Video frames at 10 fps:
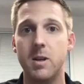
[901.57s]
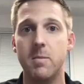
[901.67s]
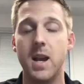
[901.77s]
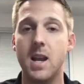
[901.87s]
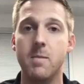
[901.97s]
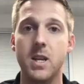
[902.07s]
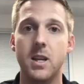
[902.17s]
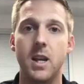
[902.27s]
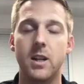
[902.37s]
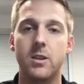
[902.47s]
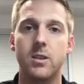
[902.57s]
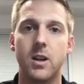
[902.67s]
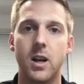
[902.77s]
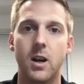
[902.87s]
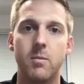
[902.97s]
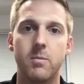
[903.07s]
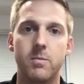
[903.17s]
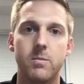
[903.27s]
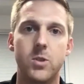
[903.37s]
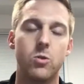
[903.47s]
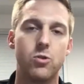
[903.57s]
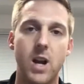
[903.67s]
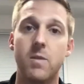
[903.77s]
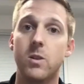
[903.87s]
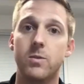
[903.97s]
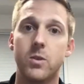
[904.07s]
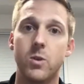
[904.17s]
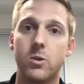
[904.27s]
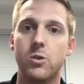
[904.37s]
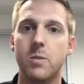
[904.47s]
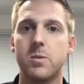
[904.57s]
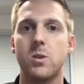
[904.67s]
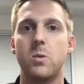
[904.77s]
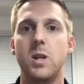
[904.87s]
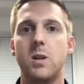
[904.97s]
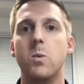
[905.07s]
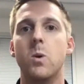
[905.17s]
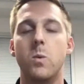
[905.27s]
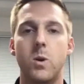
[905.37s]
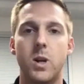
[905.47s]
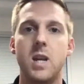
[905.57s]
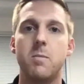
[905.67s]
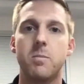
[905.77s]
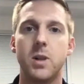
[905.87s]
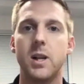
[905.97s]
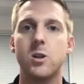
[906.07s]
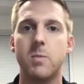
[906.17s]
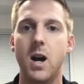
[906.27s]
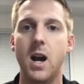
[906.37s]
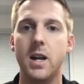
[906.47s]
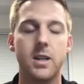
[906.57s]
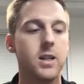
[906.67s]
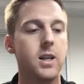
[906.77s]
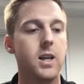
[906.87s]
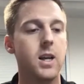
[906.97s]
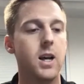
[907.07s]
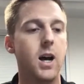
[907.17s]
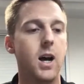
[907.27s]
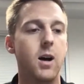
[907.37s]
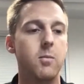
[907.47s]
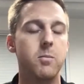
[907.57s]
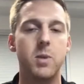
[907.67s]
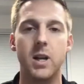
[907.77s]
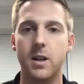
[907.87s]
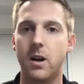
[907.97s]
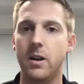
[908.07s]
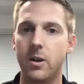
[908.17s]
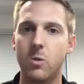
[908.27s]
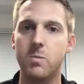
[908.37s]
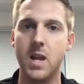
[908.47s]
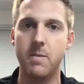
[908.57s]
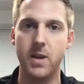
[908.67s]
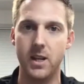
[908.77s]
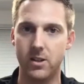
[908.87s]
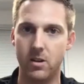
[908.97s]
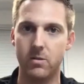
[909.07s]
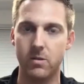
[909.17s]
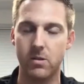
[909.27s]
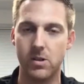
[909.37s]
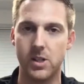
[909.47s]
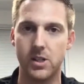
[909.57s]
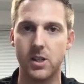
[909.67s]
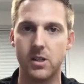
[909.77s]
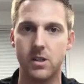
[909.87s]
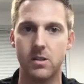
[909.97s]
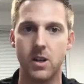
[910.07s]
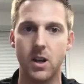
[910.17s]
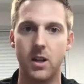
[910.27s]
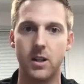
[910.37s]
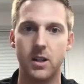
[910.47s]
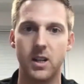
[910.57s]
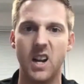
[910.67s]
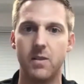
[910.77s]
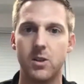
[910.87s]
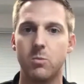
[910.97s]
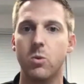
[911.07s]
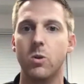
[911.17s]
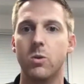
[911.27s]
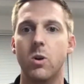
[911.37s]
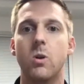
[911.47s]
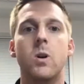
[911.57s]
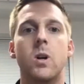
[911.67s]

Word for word: in Miami and um, don't travel for road trips, so we we'll, we'll keep players behind. Um, but on home game days, I'll assist uh, in kind of a support role.